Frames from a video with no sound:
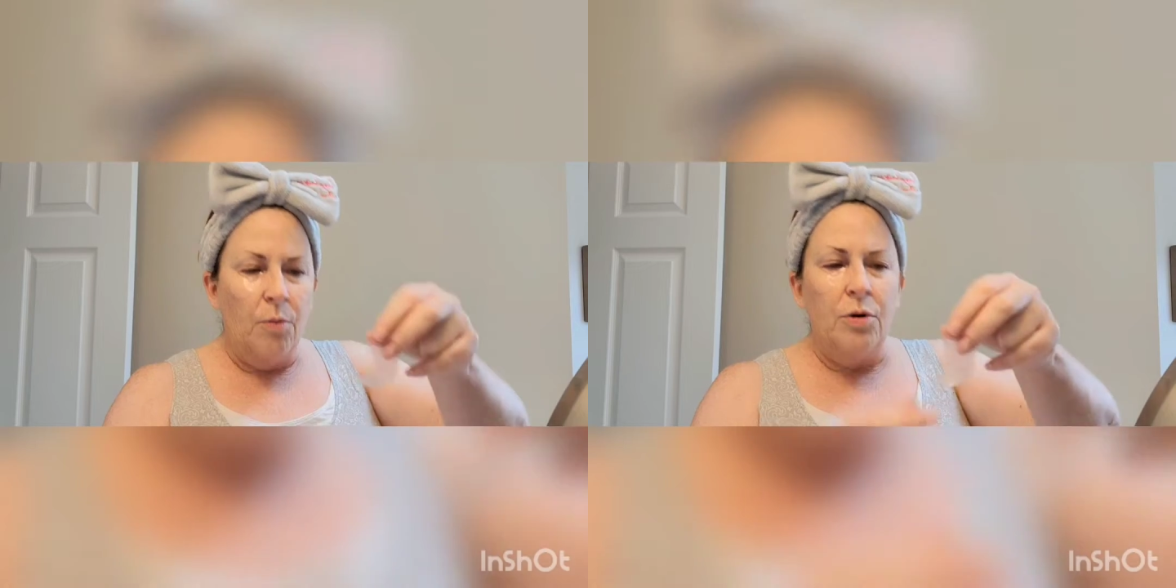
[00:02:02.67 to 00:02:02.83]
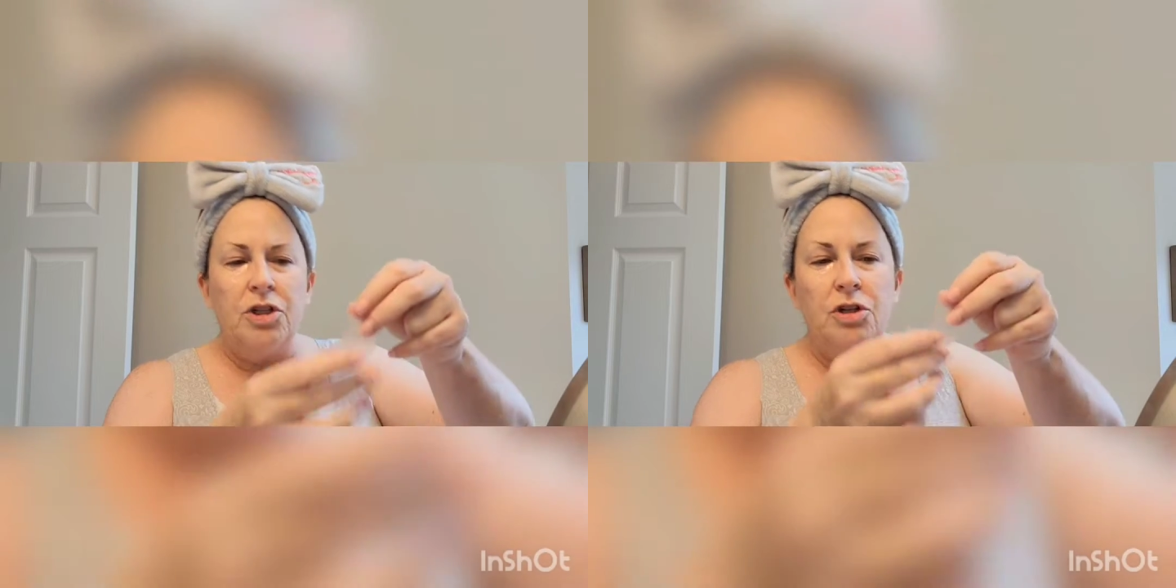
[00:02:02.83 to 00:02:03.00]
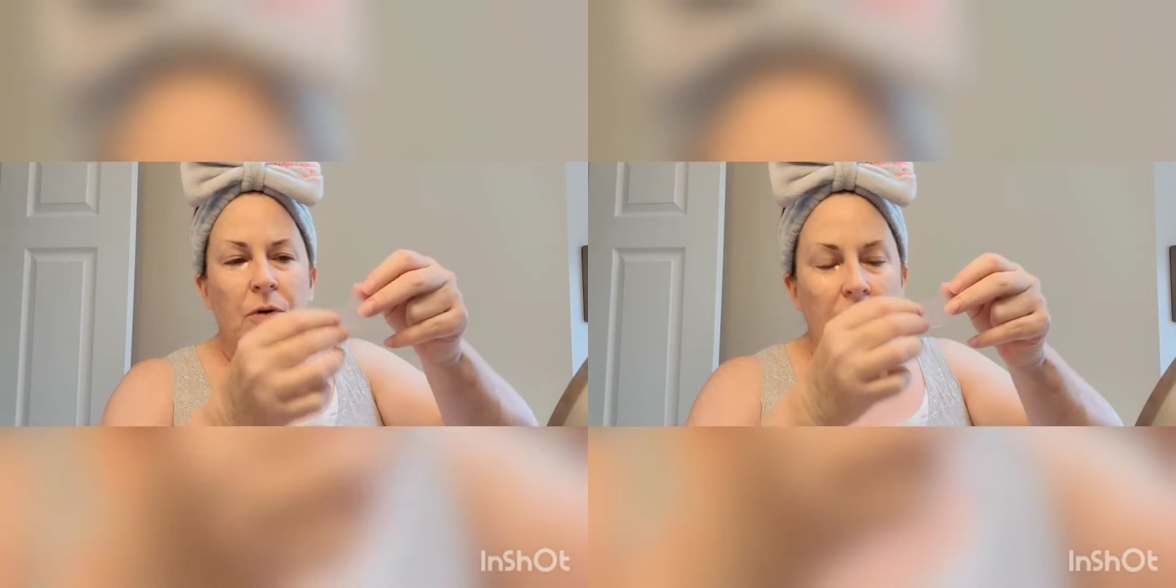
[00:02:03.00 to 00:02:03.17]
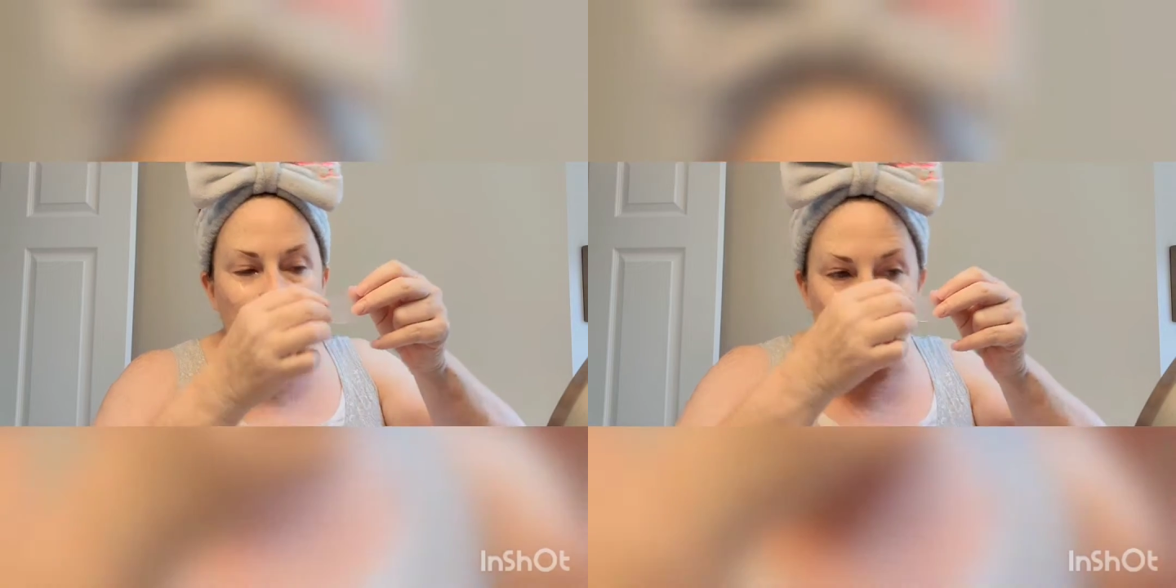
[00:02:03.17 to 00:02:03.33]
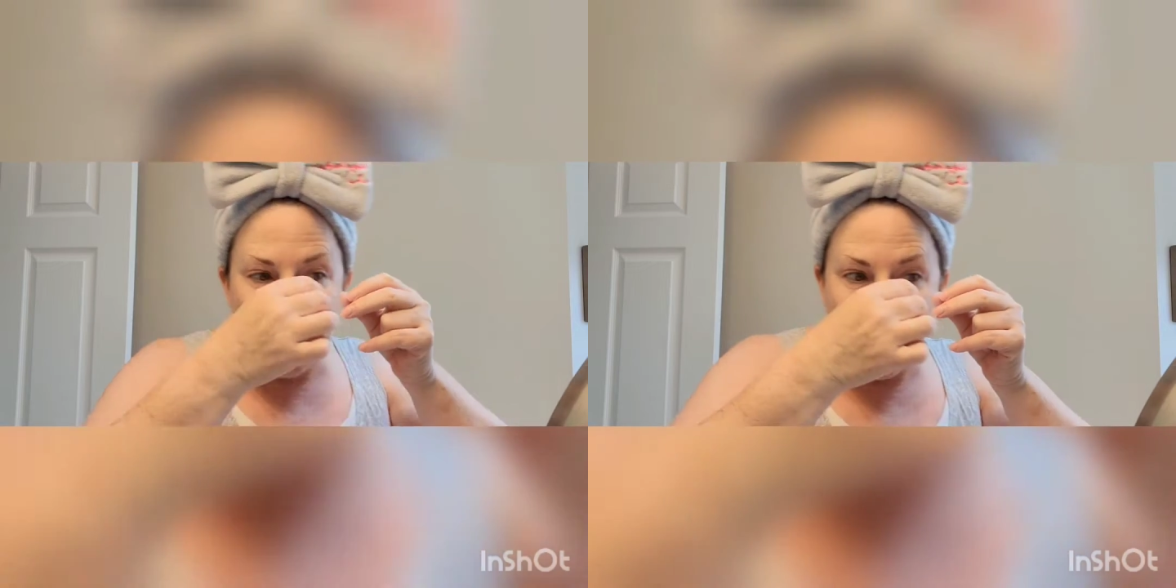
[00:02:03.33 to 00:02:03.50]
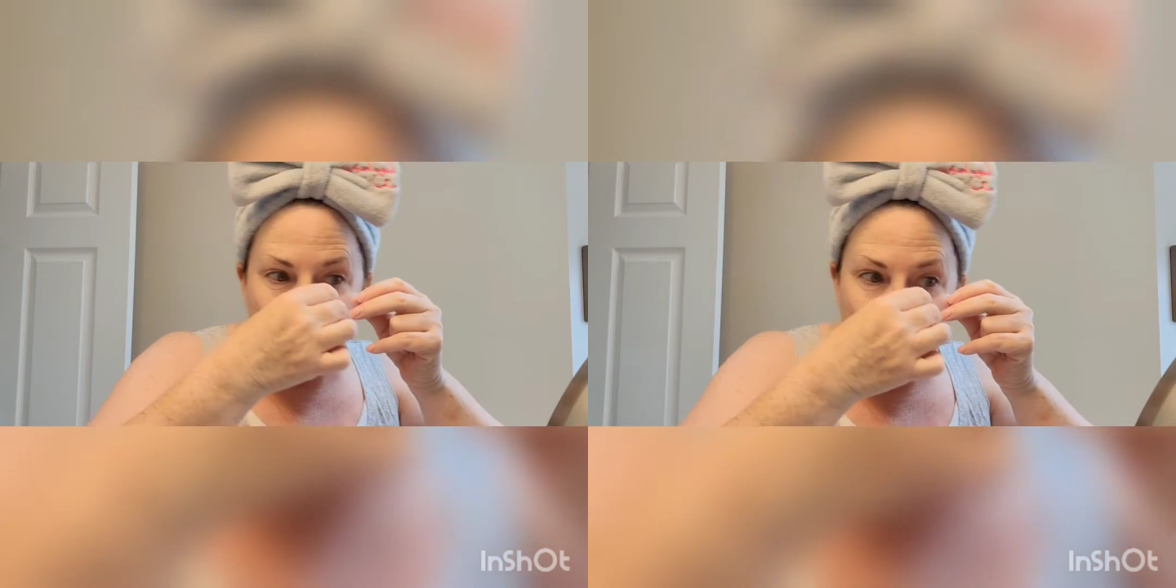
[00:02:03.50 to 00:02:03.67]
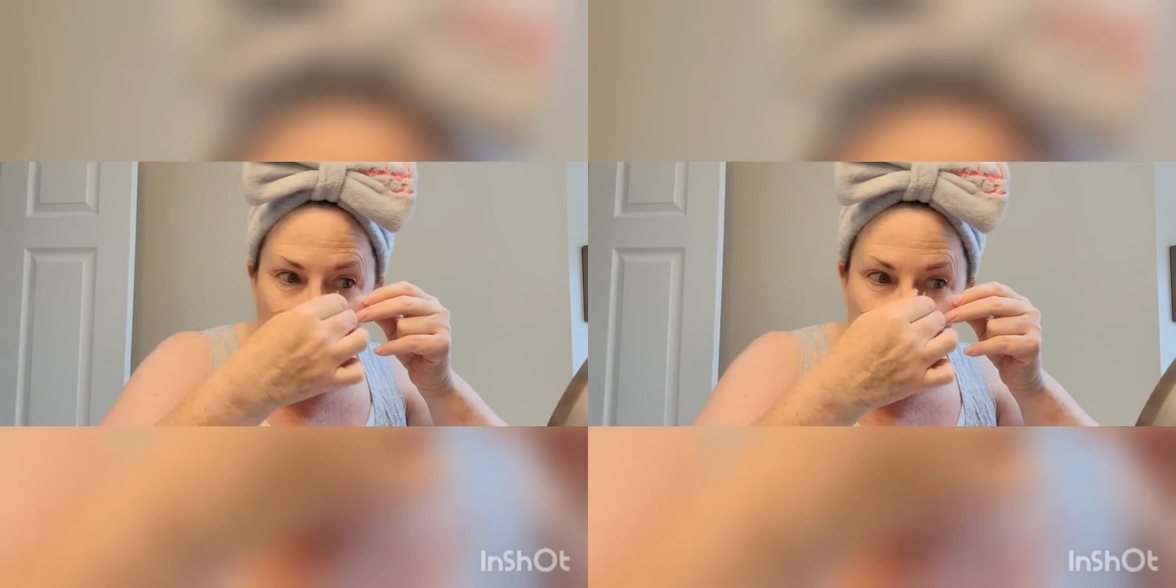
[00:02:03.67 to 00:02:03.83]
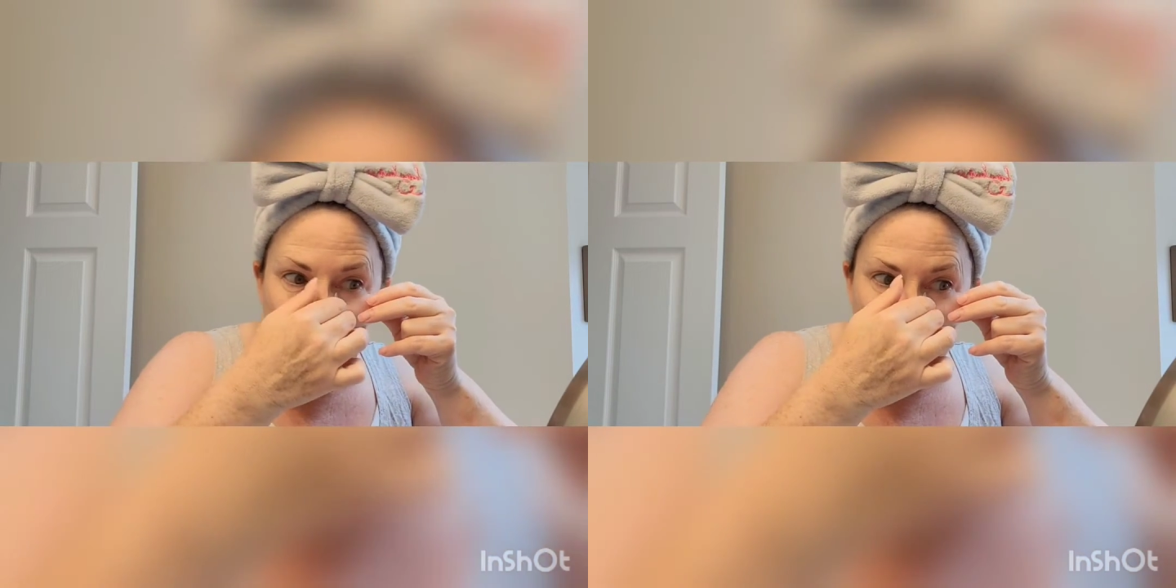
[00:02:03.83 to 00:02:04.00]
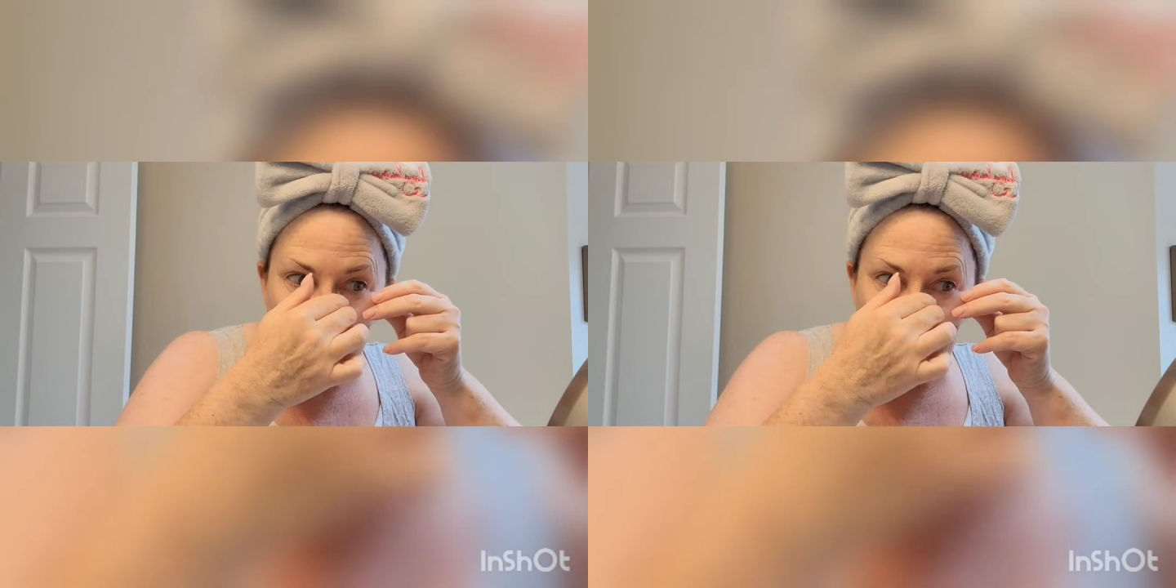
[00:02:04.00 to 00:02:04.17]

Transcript: which you understand because there's